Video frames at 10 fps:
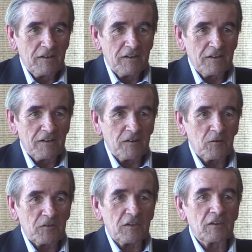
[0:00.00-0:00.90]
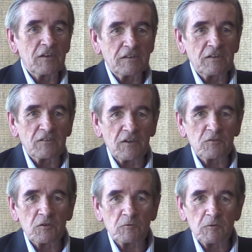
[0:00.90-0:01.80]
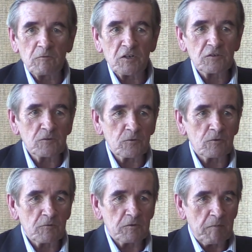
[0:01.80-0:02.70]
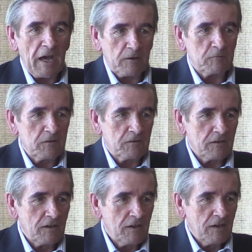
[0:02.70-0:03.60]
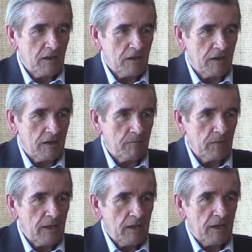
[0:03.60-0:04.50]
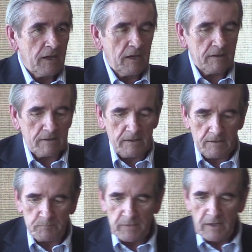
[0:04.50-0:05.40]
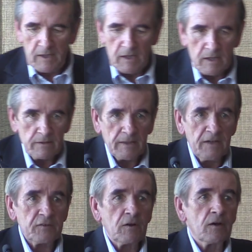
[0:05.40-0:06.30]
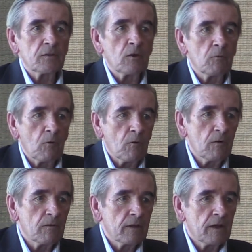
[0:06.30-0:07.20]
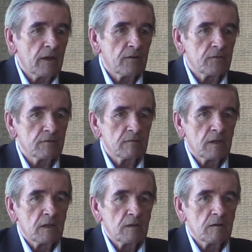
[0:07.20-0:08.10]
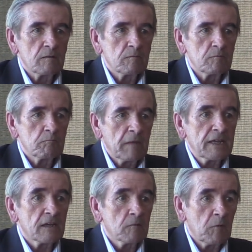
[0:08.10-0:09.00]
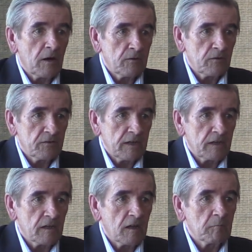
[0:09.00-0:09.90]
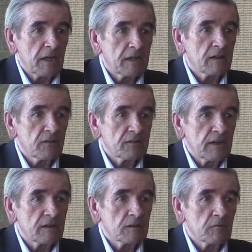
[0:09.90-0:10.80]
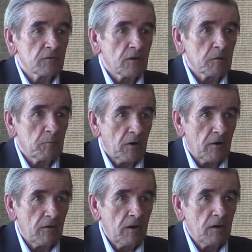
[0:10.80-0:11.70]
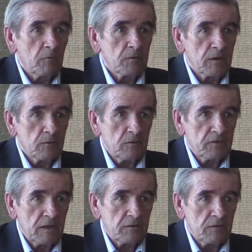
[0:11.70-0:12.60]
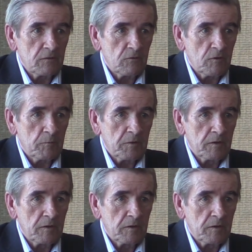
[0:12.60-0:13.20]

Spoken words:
I always say the 18th century is when Russia learned it was backwards. And they saw their role as making a modern state and making a state that was on a par with the other states in Europe,